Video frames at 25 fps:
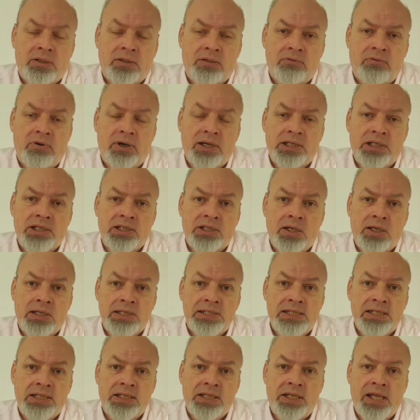
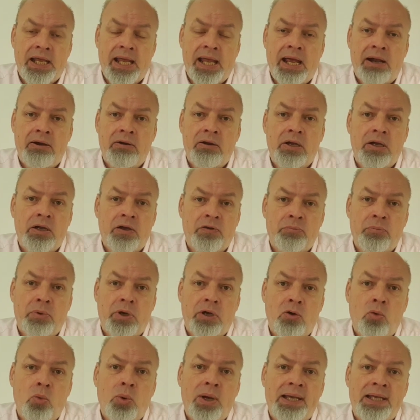Recognizing the error of
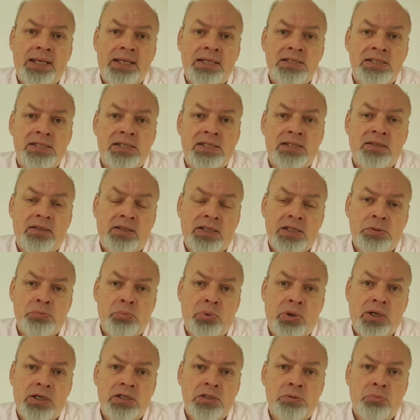my ways this
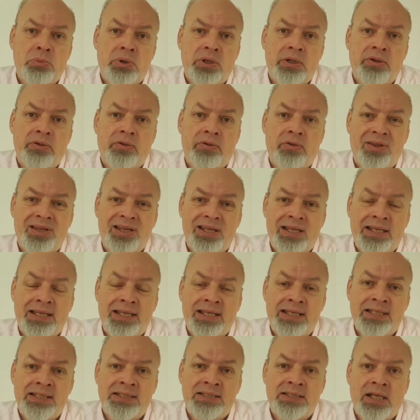past month
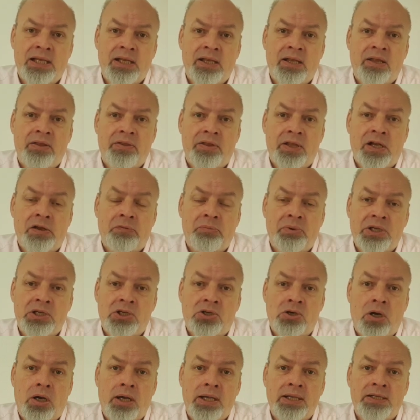is that I've been
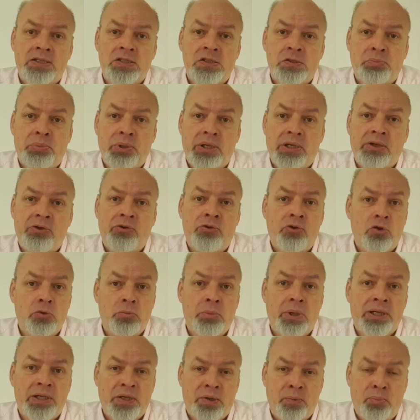trying to spin too
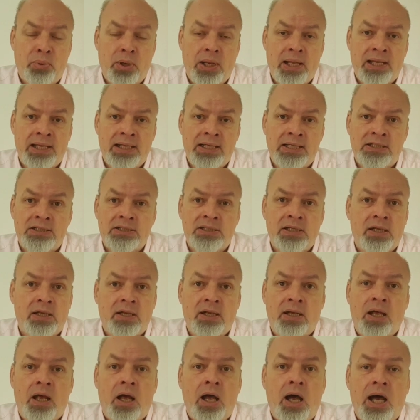many plates.
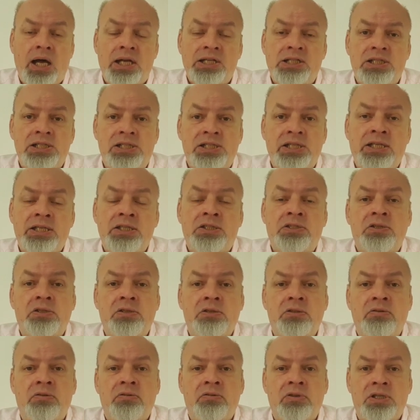I just need
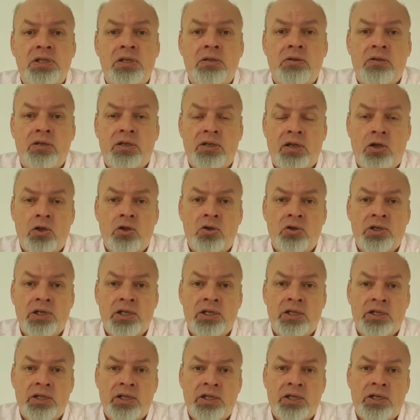to look
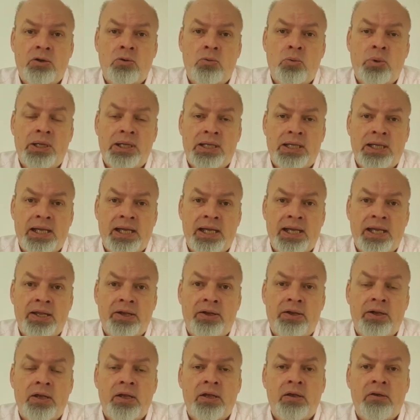at the week
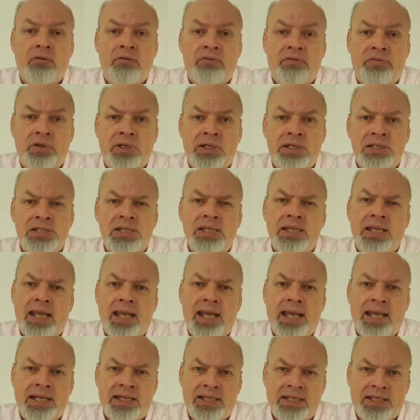ahead finished the
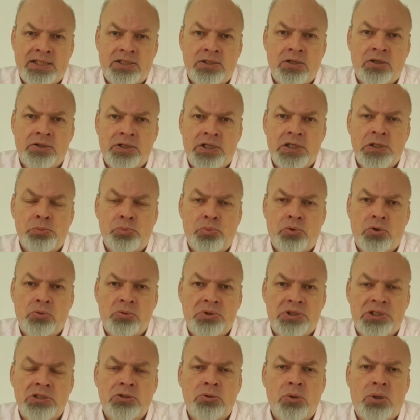edit on this book,
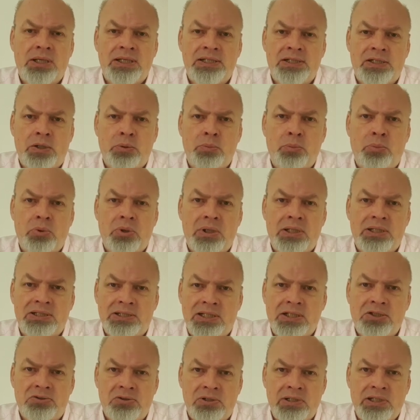which is quite simple. It's
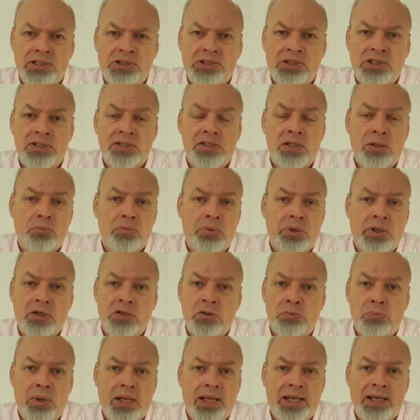literally just
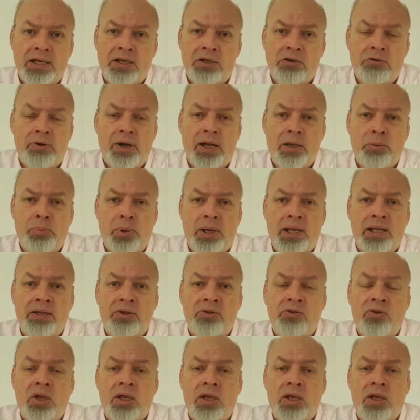those black and red pens